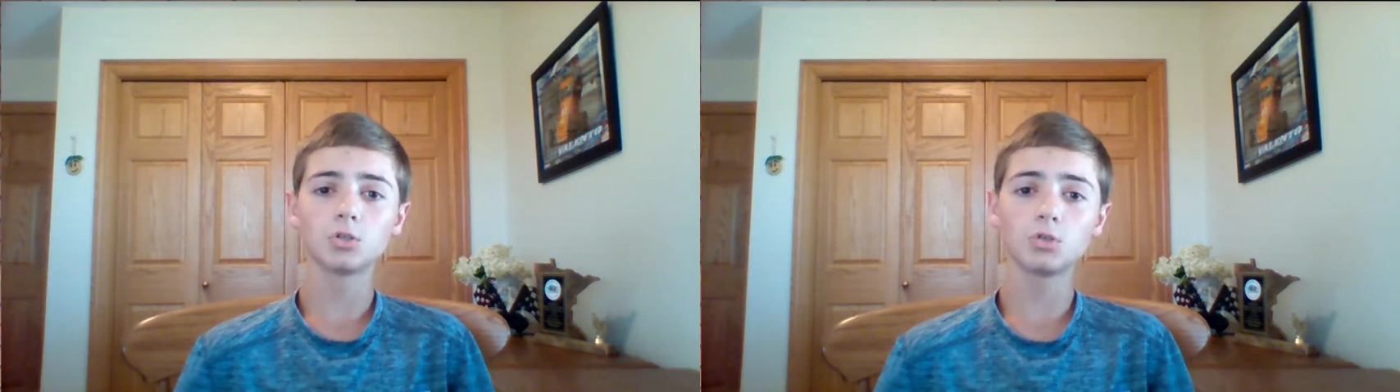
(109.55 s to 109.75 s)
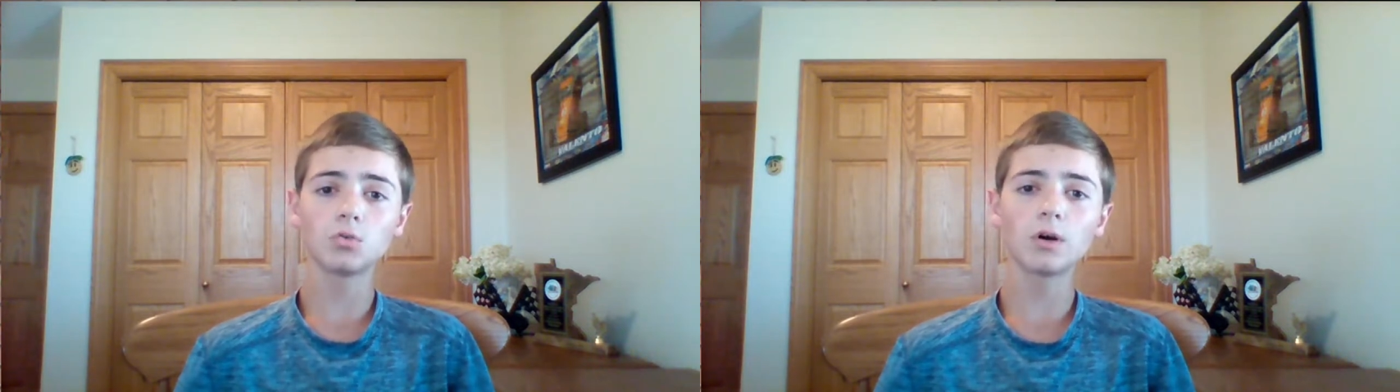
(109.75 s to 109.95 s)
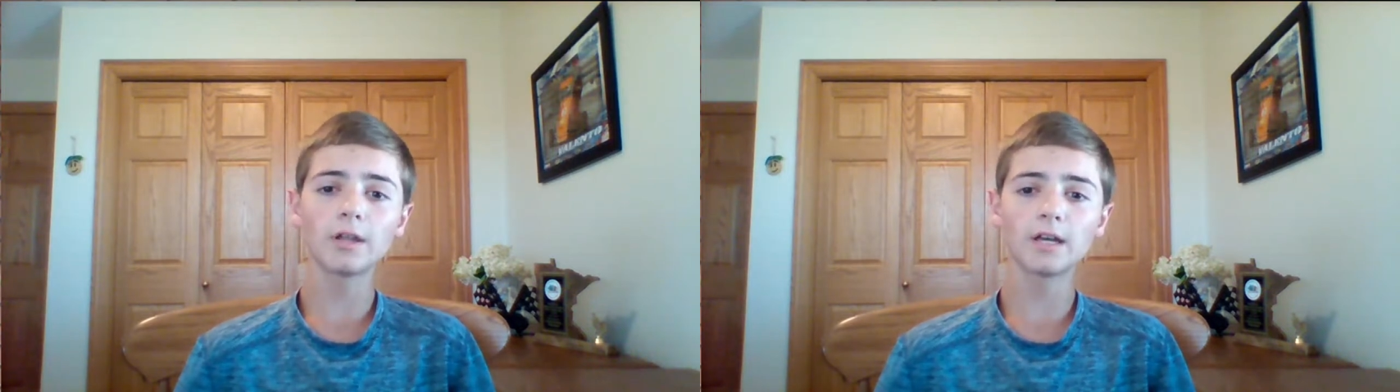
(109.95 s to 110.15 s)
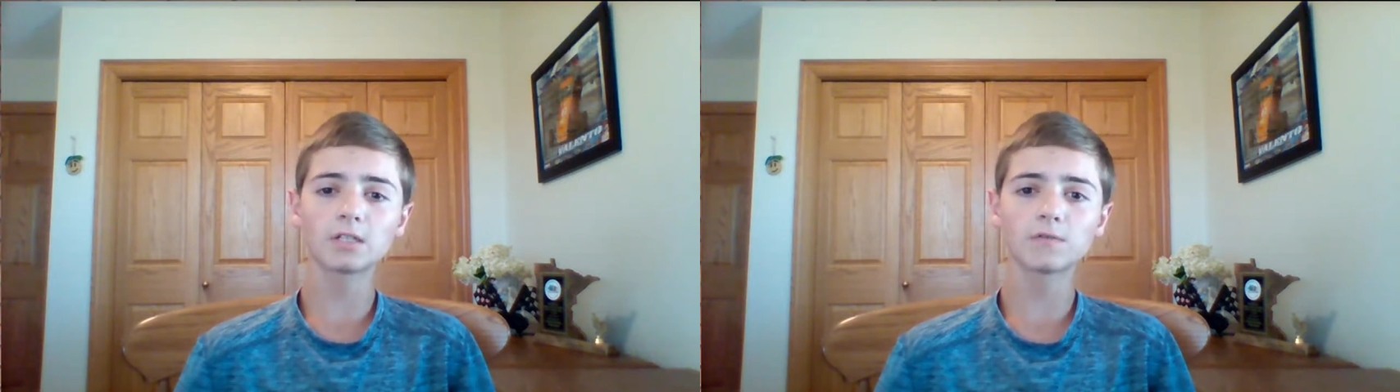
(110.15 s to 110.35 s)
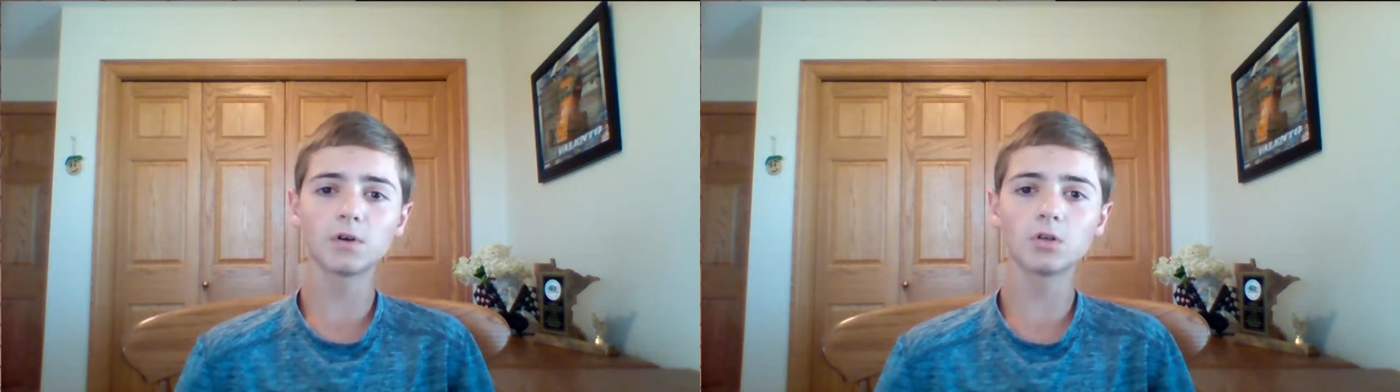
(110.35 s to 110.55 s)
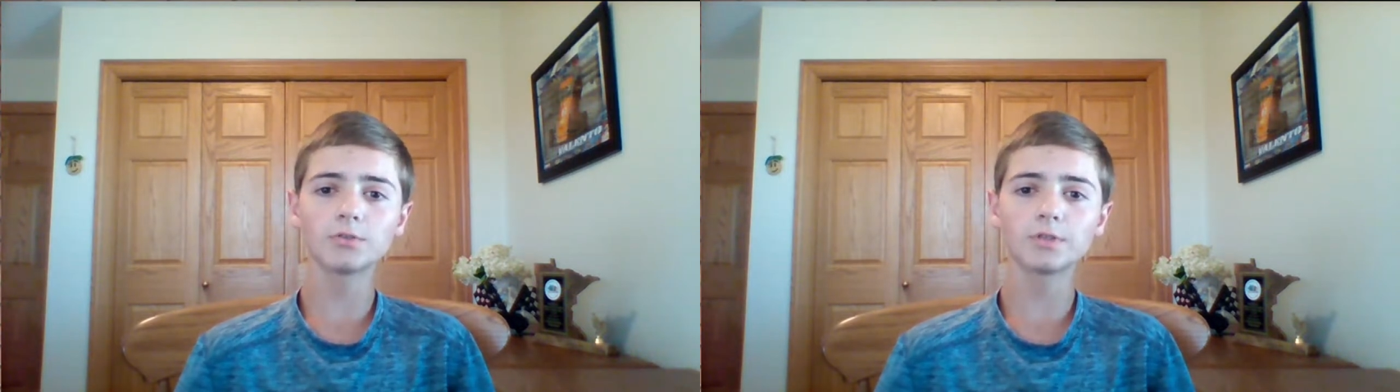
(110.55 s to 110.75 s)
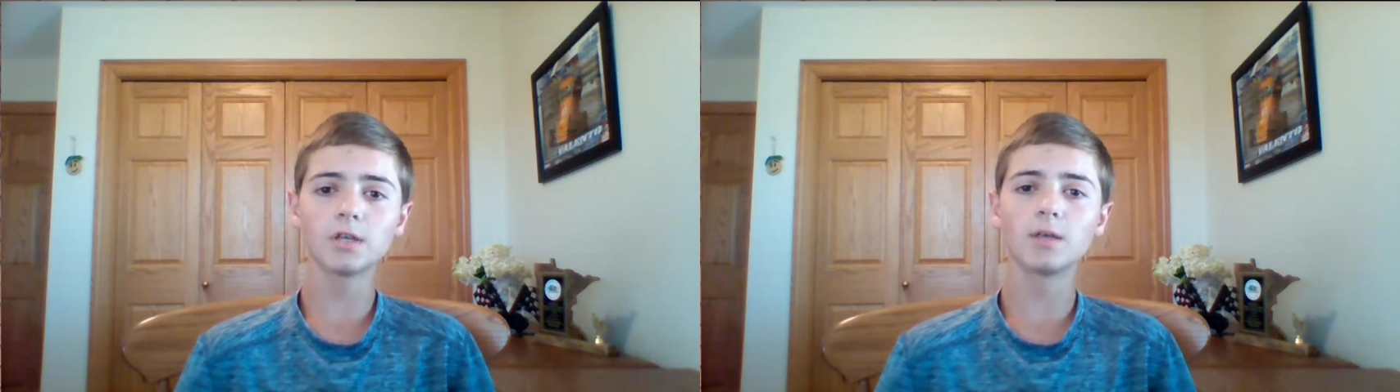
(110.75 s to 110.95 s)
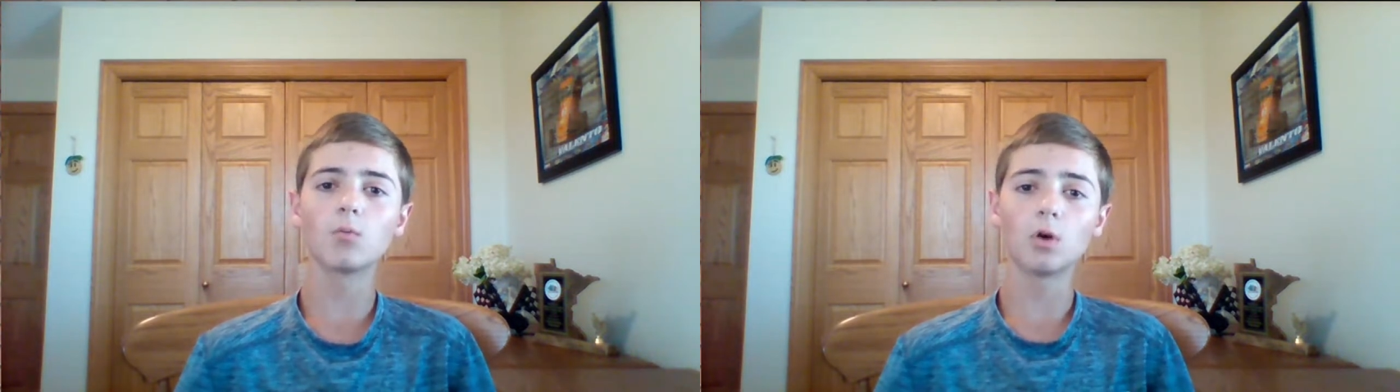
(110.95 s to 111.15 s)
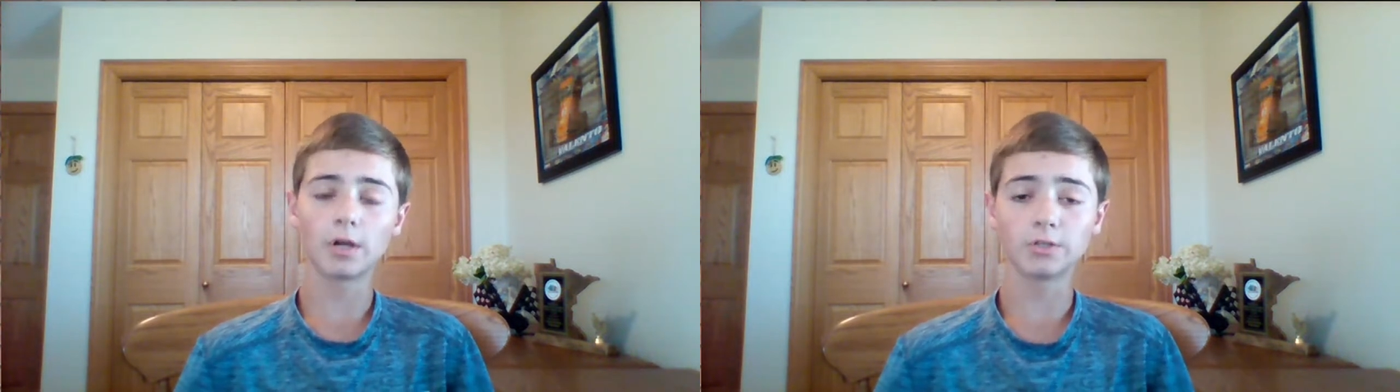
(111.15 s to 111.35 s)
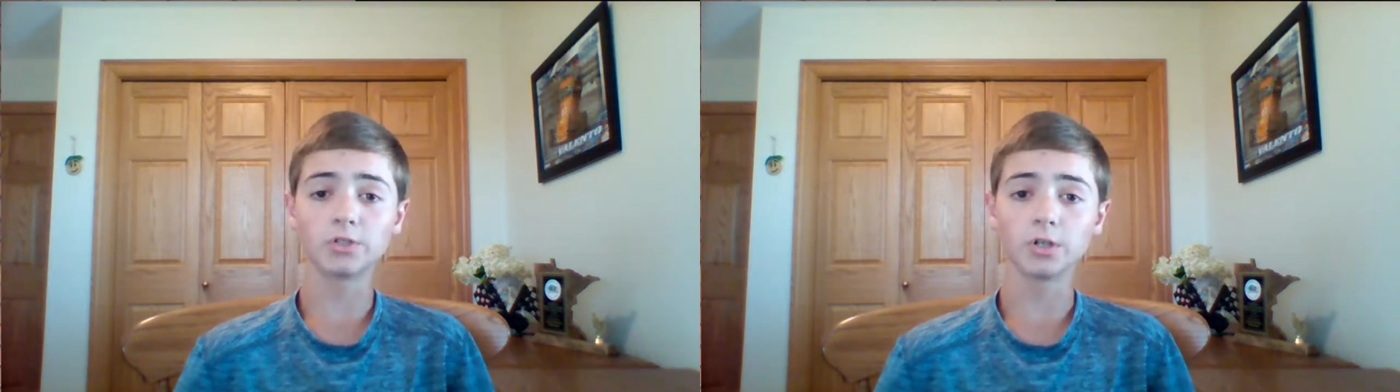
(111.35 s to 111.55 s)
two on asphalt and then one
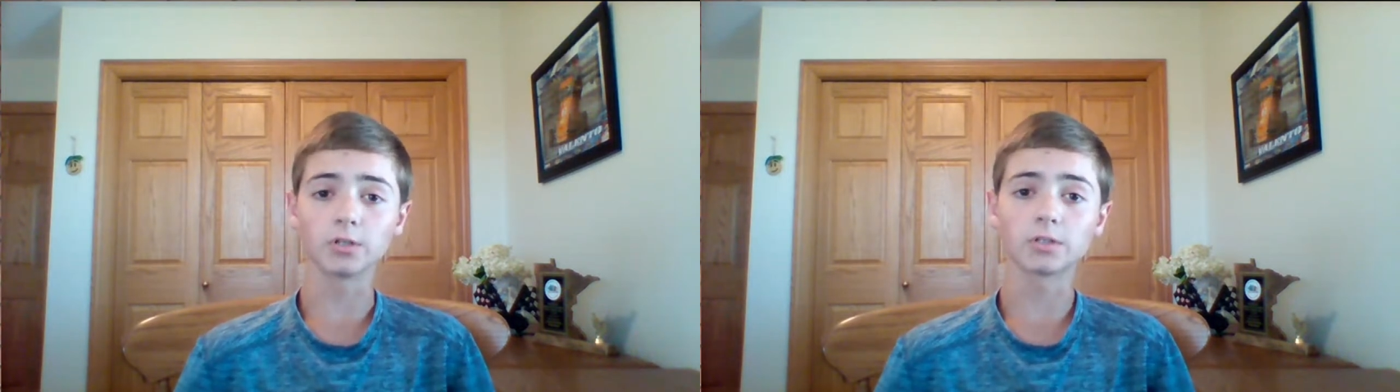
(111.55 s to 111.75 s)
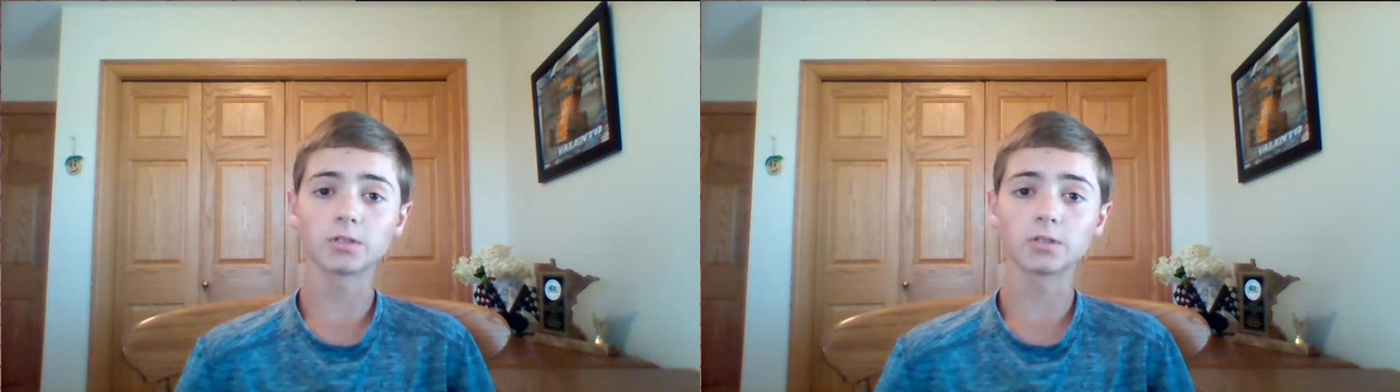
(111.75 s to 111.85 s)
on dirt.